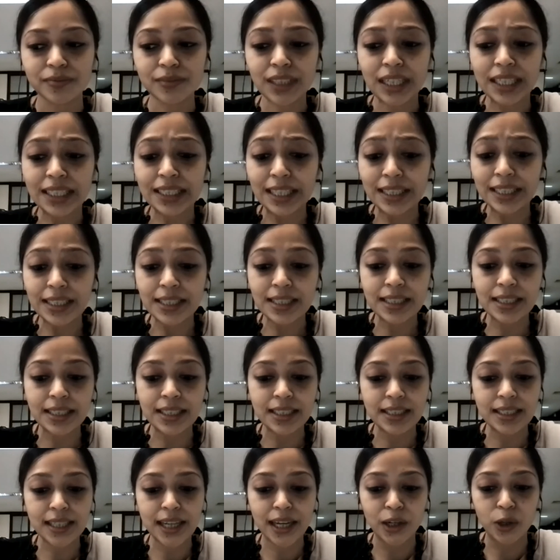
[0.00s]
that the
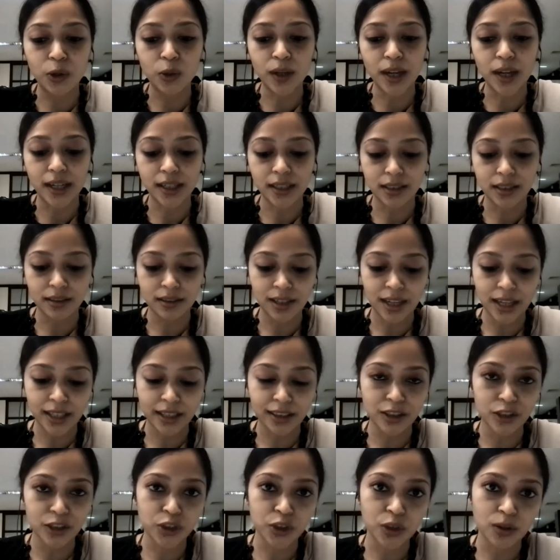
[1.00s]
cities can look at in
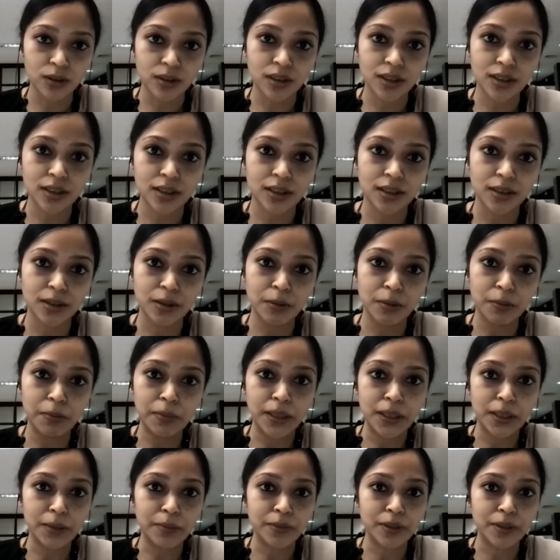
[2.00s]
the short term,
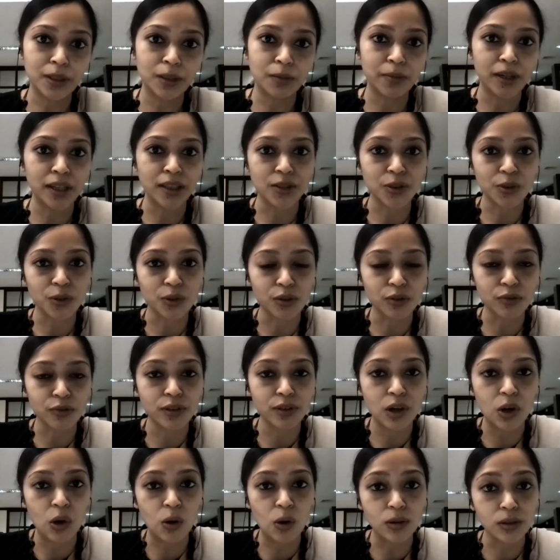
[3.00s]
medium term, and sort of
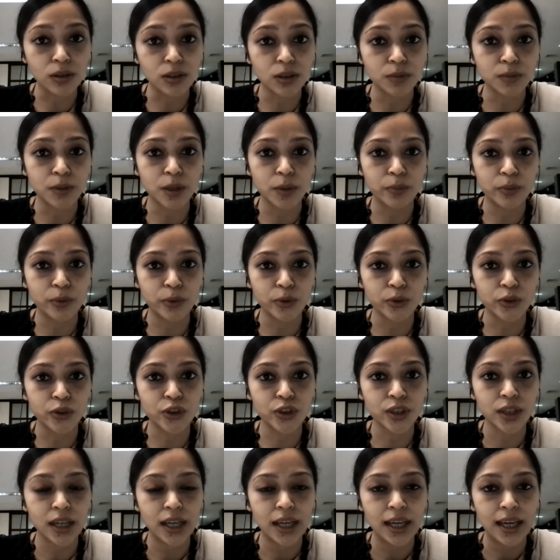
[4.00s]
a long term approach
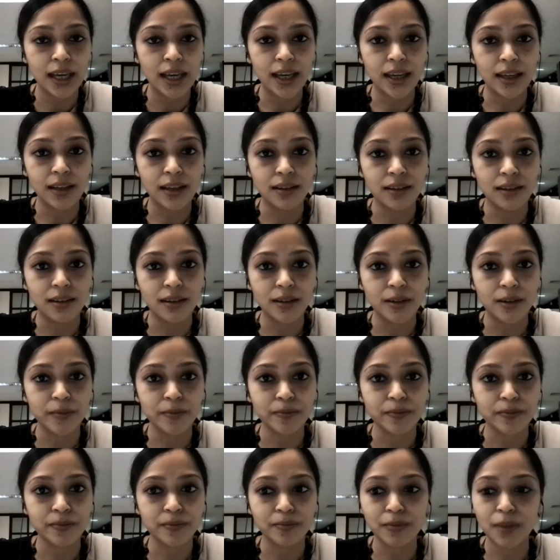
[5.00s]
in
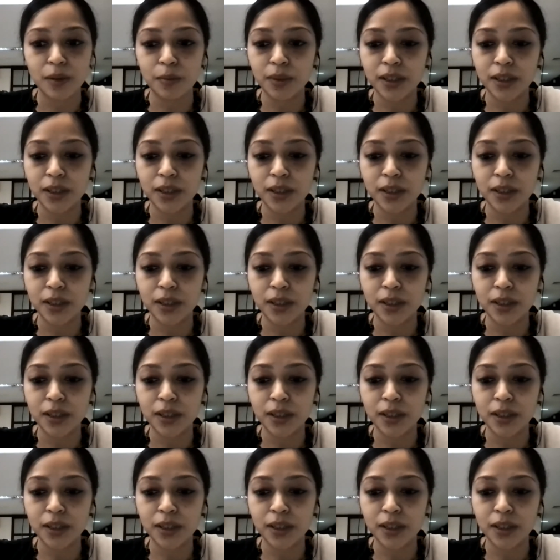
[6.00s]
maybe